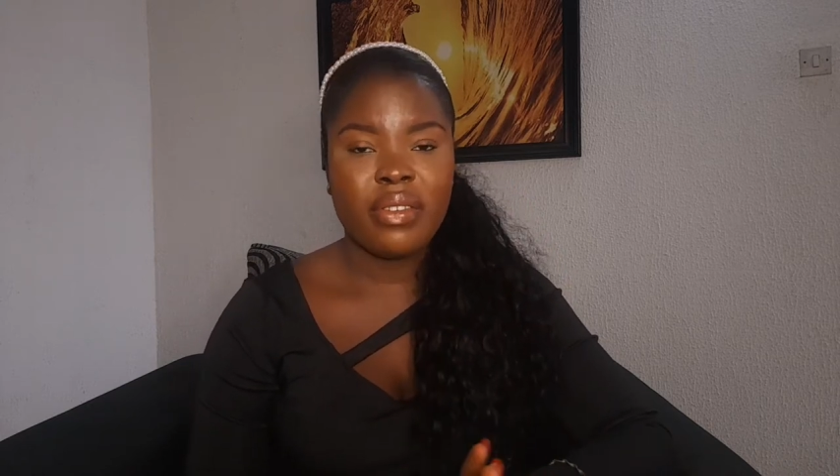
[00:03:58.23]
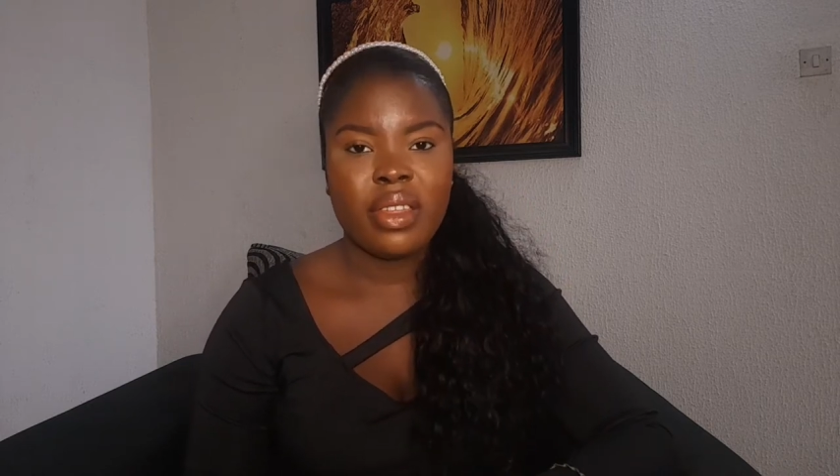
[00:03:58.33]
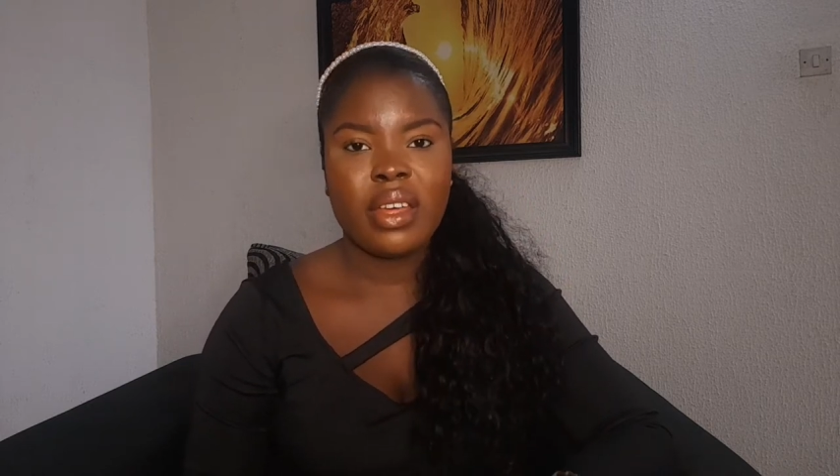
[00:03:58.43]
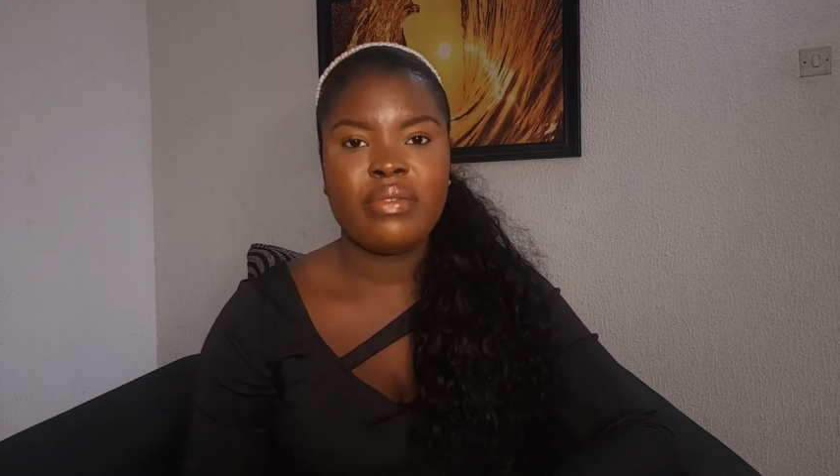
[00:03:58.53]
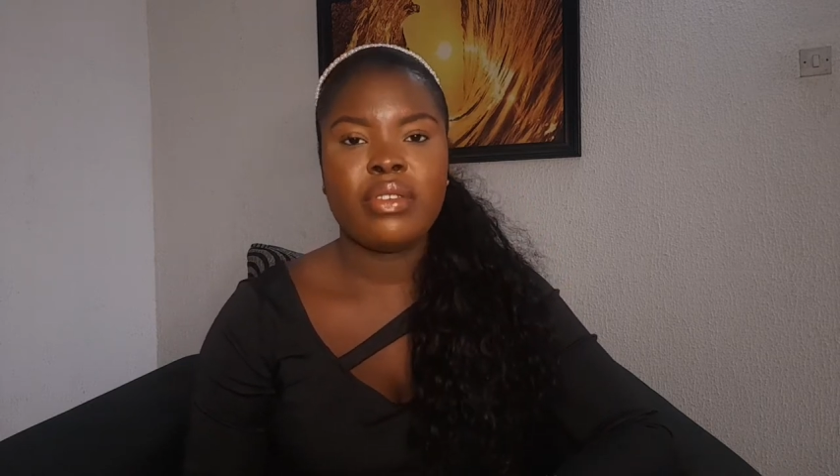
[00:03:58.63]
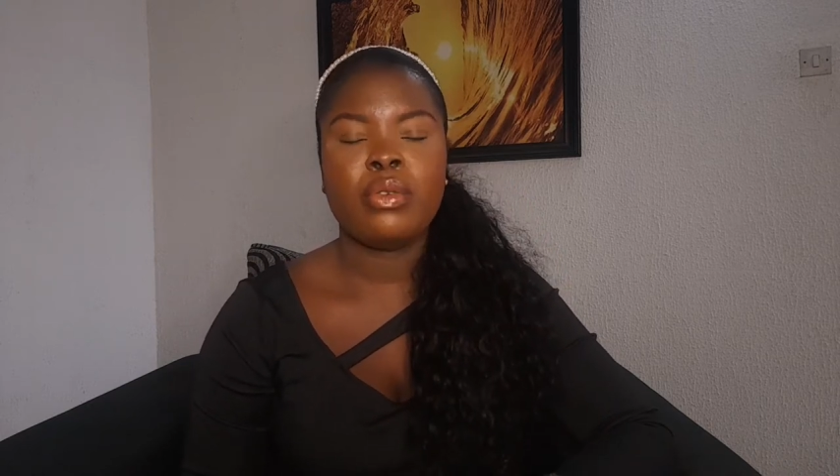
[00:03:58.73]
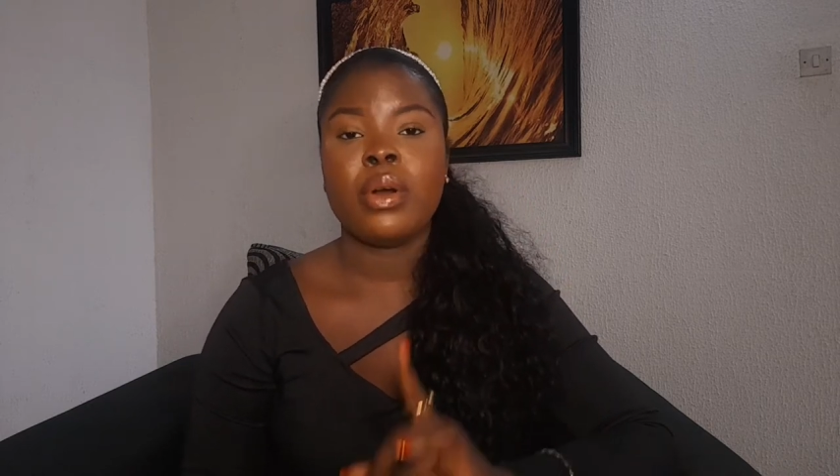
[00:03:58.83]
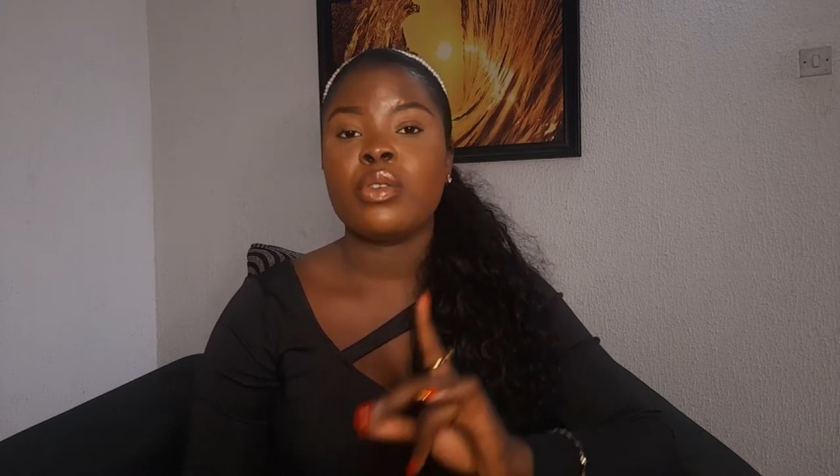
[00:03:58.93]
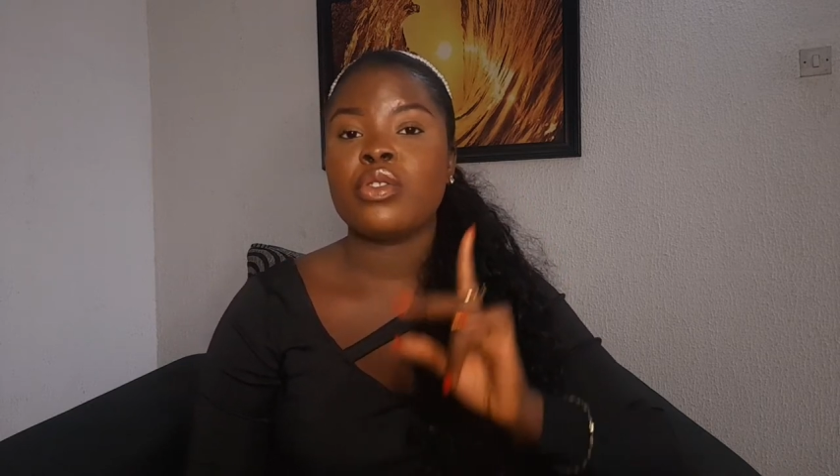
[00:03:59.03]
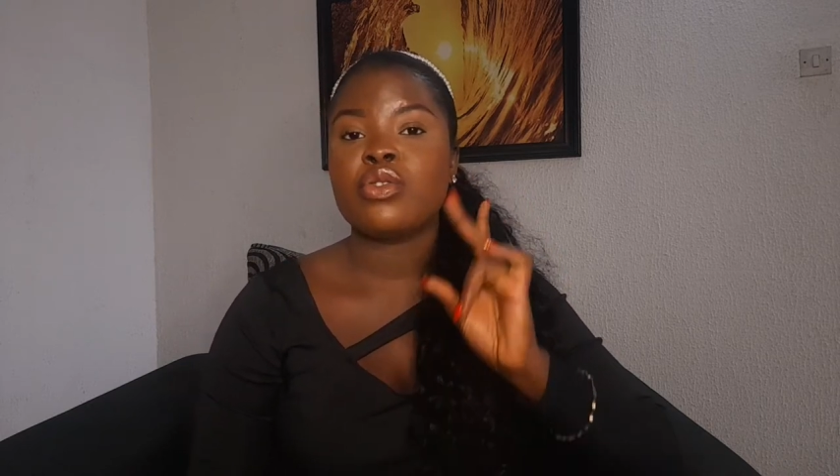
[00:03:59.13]
in that video, but
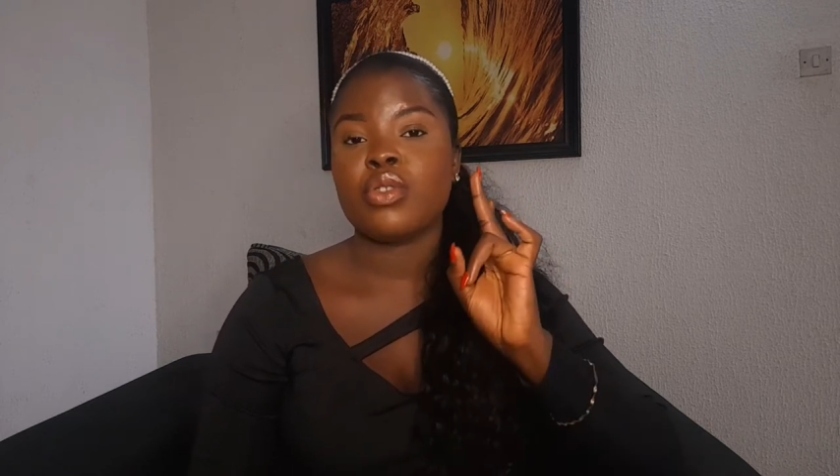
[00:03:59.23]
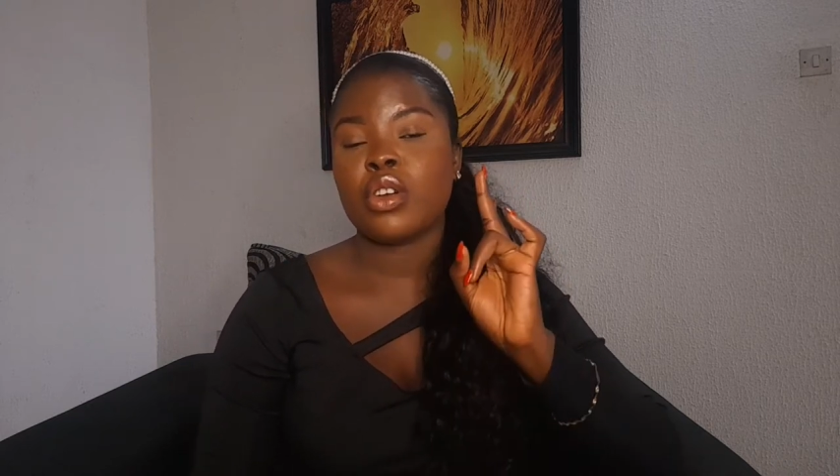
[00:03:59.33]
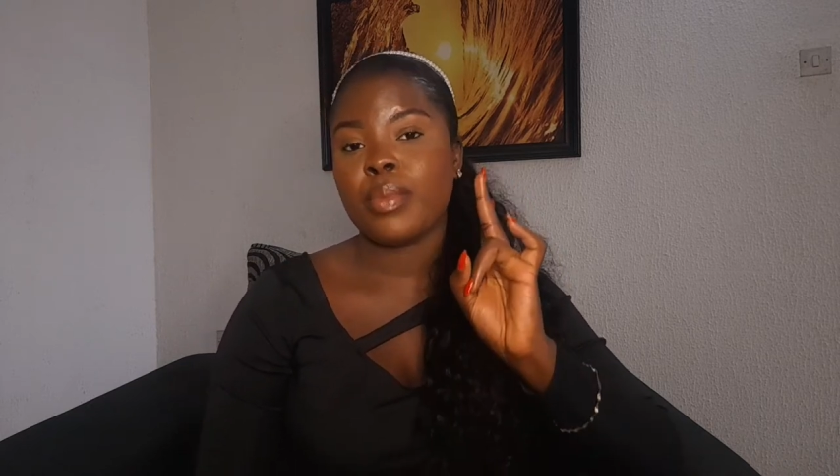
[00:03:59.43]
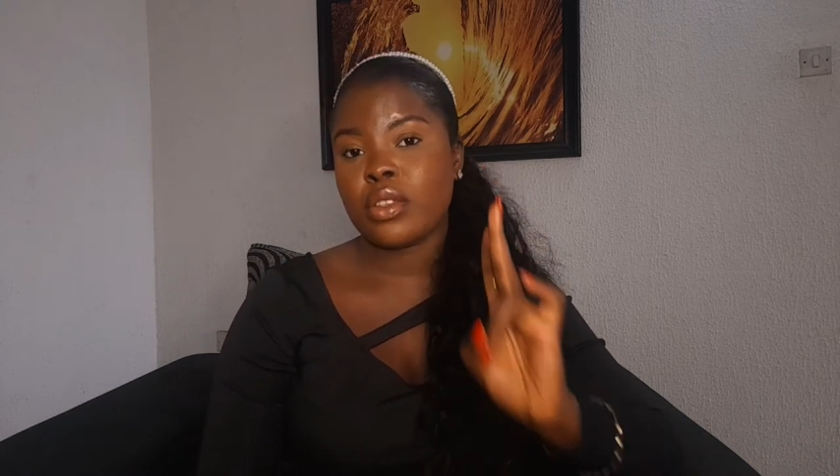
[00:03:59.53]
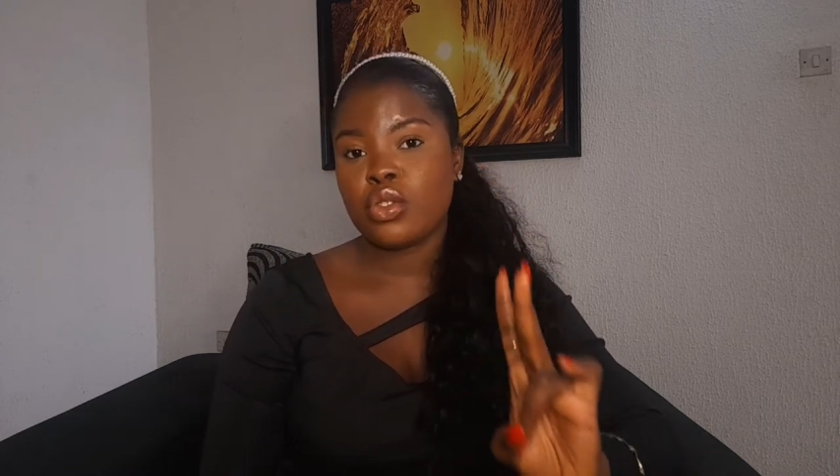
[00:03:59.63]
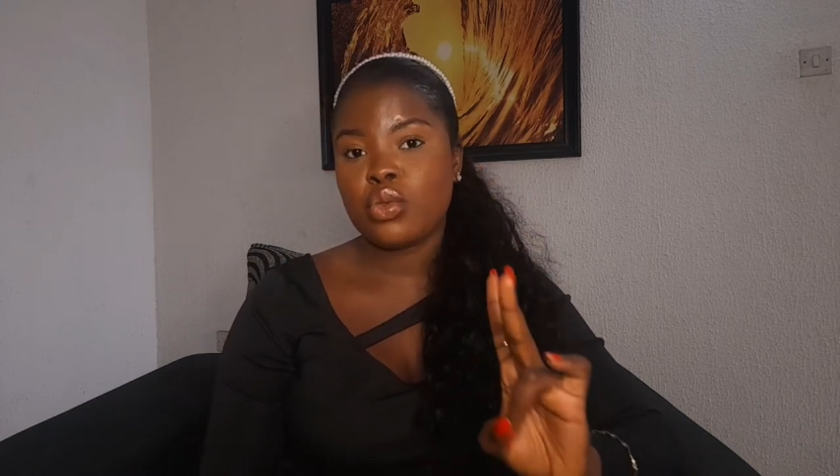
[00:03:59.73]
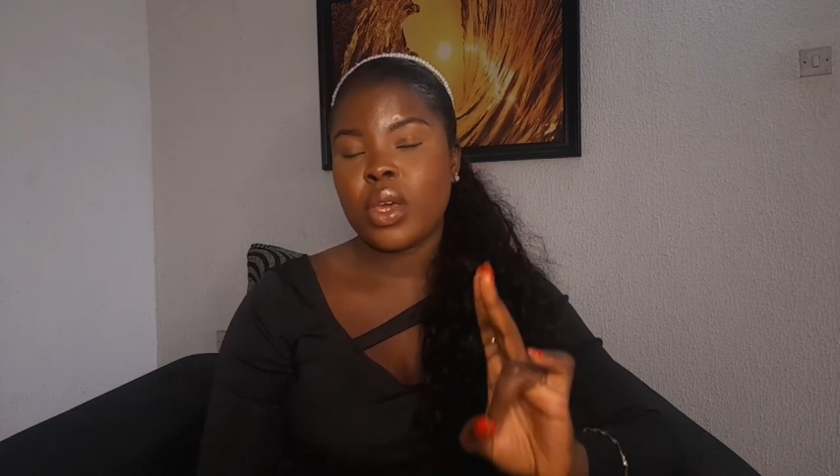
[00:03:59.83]
I'll just recommend two